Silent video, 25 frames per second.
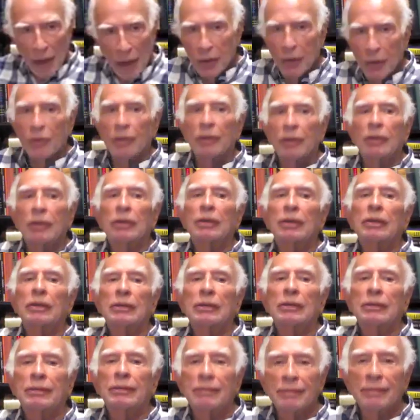all.
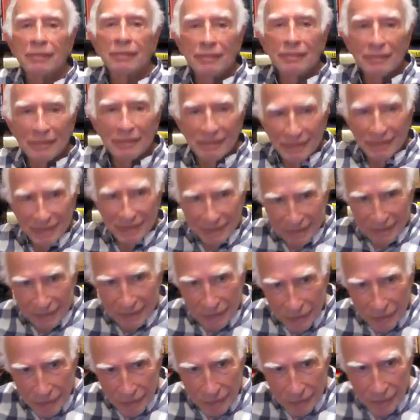I'm
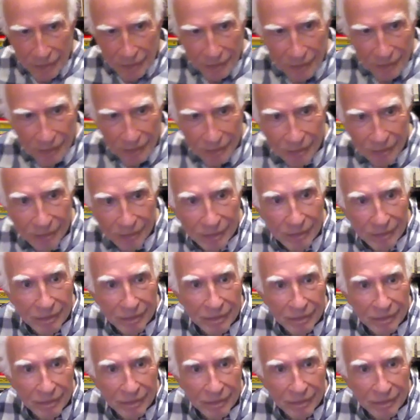gonna run and have dinner.